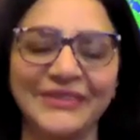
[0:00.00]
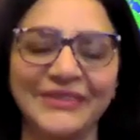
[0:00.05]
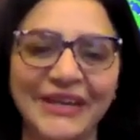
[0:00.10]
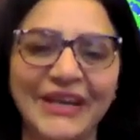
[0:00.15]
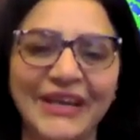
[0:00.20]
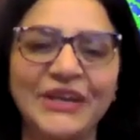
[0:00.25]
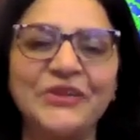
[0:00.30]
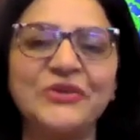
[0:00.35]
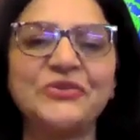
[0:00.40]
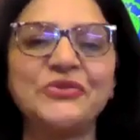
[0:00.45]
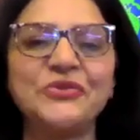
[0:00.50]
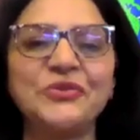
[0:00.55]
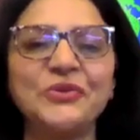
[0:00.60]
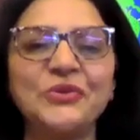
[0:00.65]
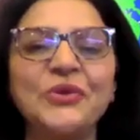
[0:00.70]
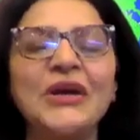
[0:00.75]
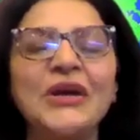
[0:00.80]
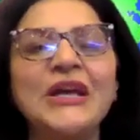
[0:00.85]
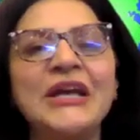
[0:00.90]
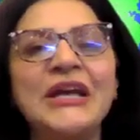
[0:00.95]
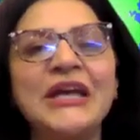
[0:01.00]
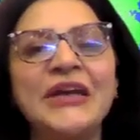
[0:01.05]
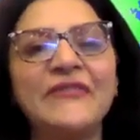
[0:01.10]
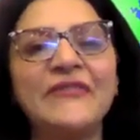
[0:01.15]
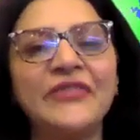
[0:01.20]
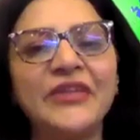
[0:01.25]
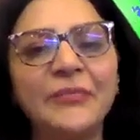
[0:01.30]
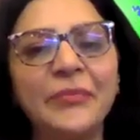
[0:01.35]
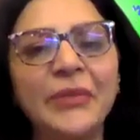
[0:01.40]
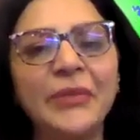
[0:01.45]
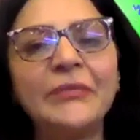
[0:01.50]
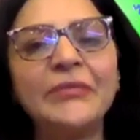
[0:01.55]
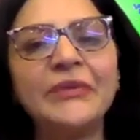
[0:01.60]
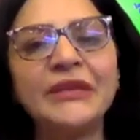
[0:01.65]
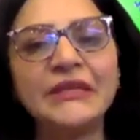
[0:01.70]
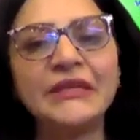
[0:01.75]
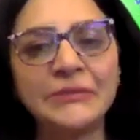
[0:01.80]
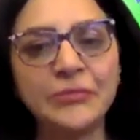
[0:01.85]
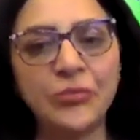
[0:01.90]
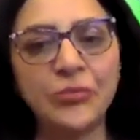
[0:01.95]
Thank you. So if the
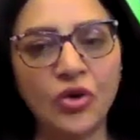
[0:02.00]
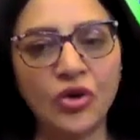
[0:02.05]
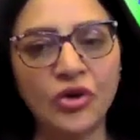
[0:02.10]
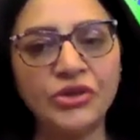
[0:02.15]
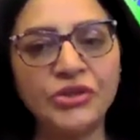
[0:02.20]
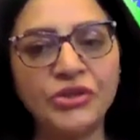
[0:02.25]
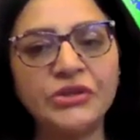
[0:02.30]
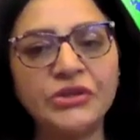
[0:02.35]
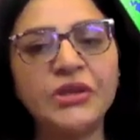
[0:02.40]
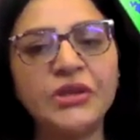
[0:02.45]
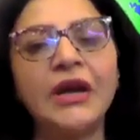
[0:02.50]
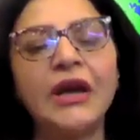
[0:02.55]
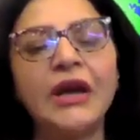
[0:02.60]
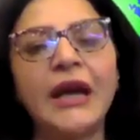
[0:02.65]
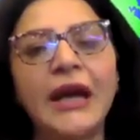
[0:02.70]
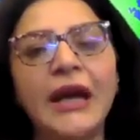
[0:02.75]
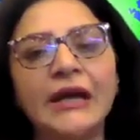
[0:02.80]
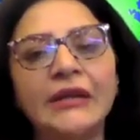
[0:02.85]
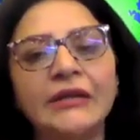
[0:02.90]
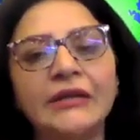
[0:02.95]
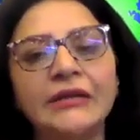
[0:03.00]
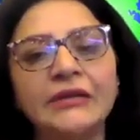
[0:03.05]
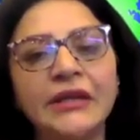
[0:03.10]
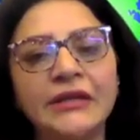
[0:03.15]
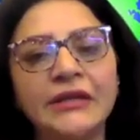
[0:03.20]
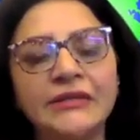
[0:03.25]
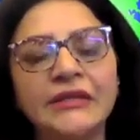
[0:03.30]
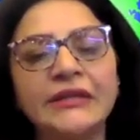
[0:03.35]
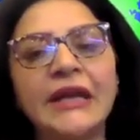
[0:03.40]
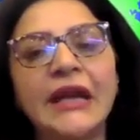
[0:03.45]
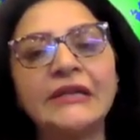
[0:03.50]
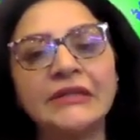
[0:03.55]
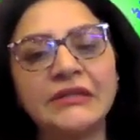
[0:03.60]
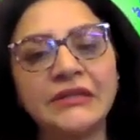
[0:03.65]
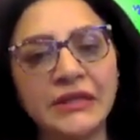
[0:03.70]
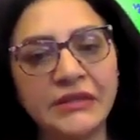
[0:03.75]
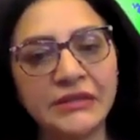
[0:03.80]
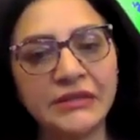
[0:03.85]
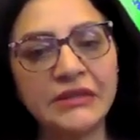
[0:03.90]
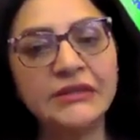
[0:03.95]
baby is born and there is an
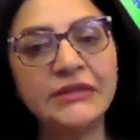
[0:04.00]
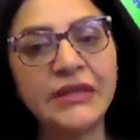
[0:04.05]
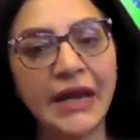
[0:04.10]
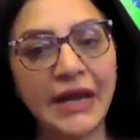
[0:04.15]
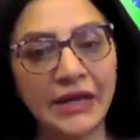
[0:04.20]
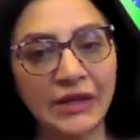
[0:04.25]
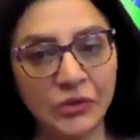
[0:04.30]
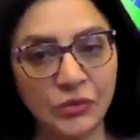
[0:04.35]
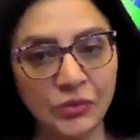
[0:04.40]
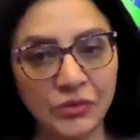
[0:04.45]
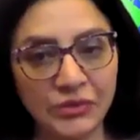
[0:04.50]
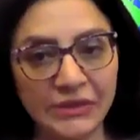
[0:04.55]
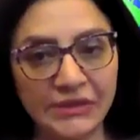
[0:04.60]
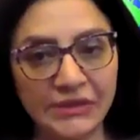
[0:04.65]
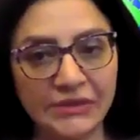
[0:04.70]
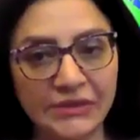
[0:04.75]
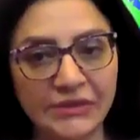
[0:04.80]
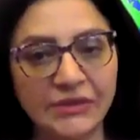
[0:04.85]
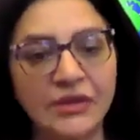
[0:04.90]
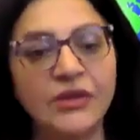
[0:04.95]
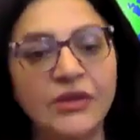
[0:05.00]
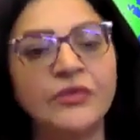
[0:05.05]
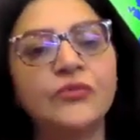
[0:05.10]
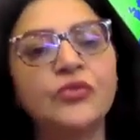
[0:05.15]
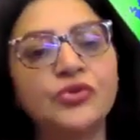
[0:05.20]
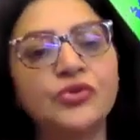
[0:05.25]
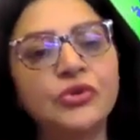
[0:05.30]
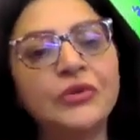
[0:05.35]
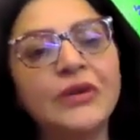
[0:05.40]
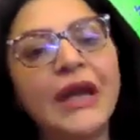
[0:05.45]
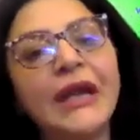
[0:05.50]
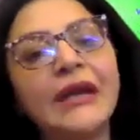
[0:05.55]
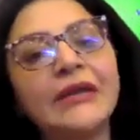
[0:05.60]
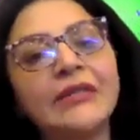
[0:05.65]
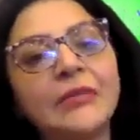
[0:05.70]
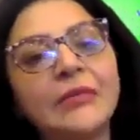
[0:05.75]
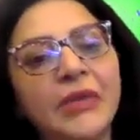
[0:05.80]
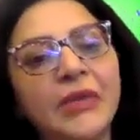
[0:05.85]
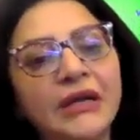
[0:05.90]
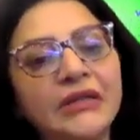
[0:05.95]
antenatal diagnosis, would you like
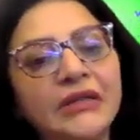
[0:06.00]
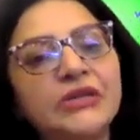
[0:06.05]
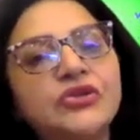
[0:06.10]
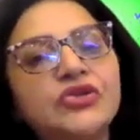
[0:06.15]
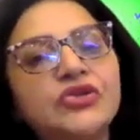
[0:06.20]
the mother